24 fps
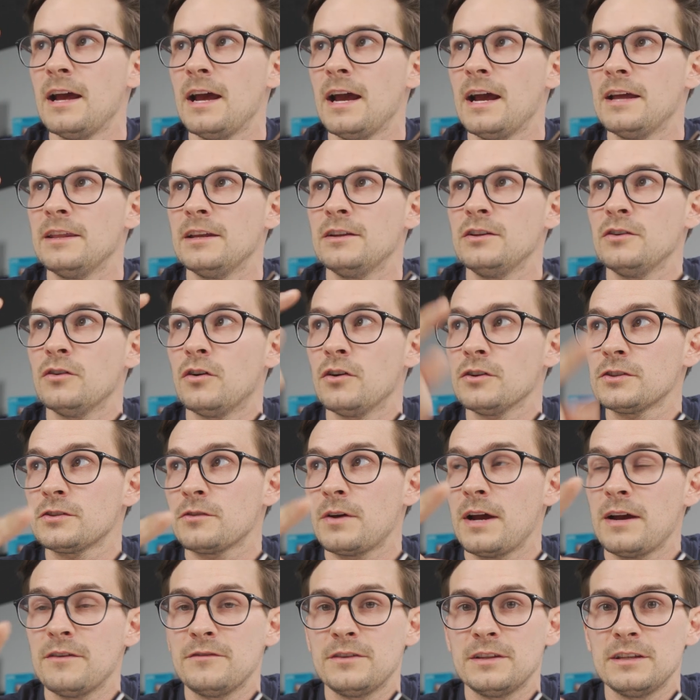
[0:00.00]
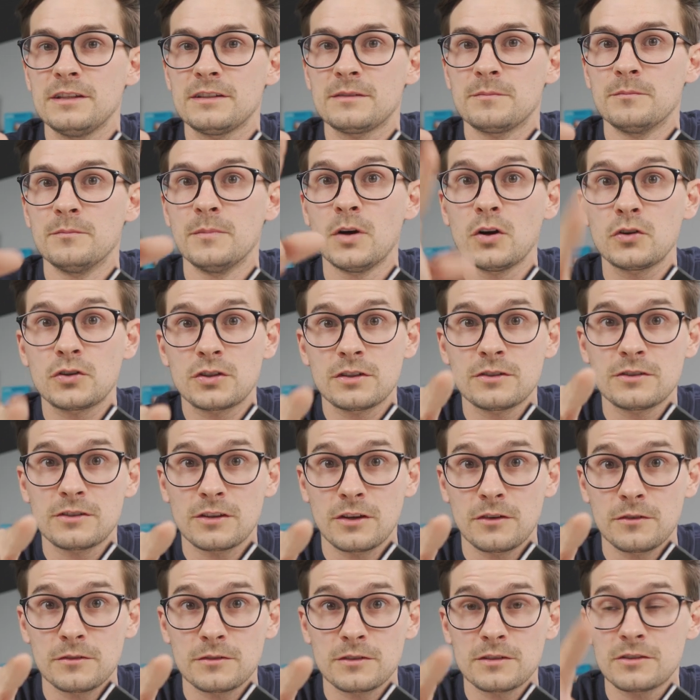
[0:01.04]
And then you also have these motion
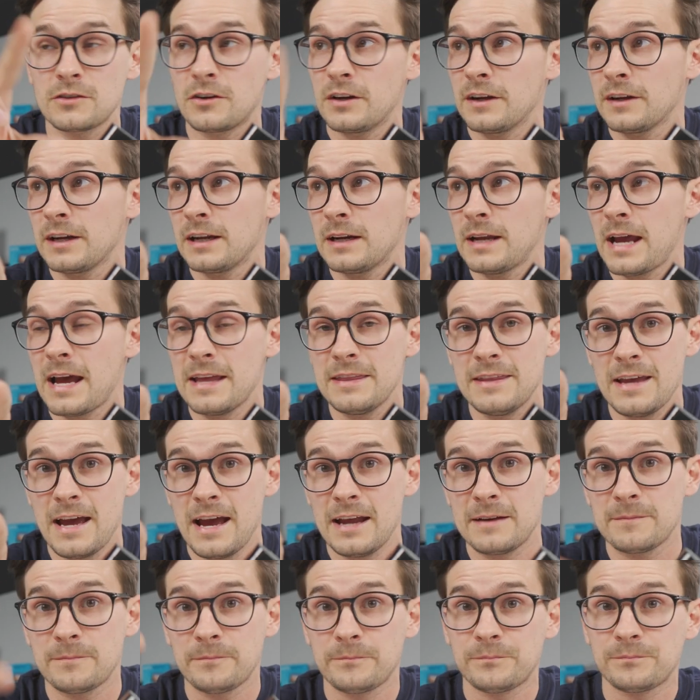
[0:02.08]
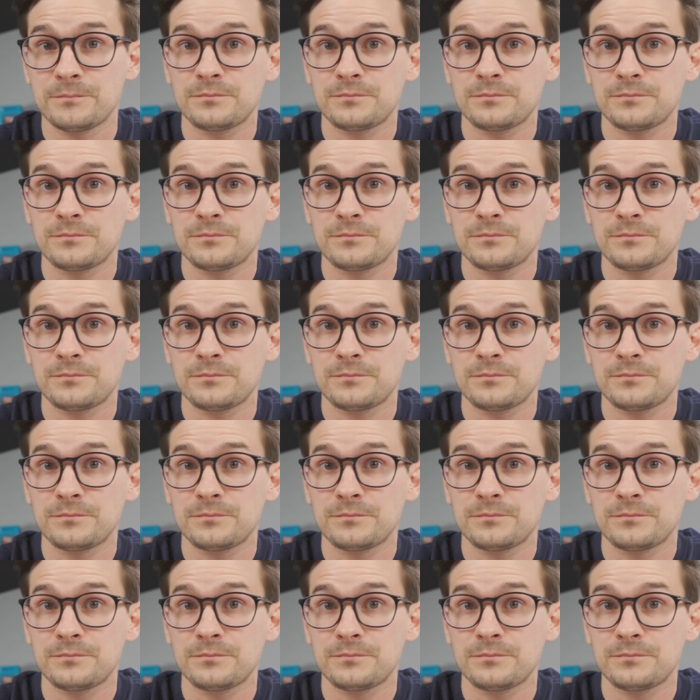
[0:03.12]
zones. Sorry, I gotta add that.